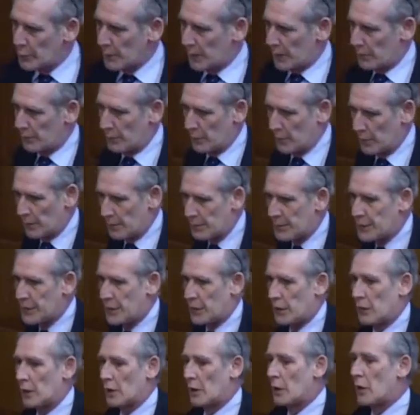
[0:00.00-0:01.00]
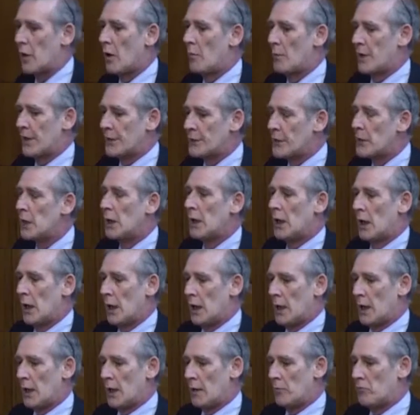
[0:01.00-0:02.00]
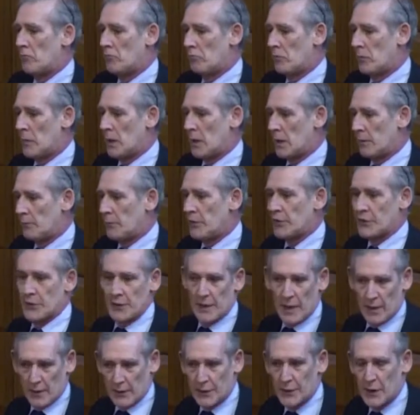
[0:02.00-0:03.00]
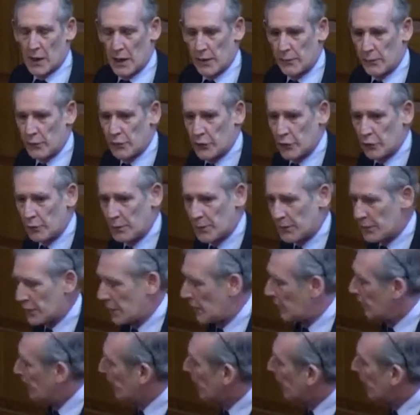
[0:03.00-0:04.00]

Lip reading: with a particular comet just the other side of Jupiter.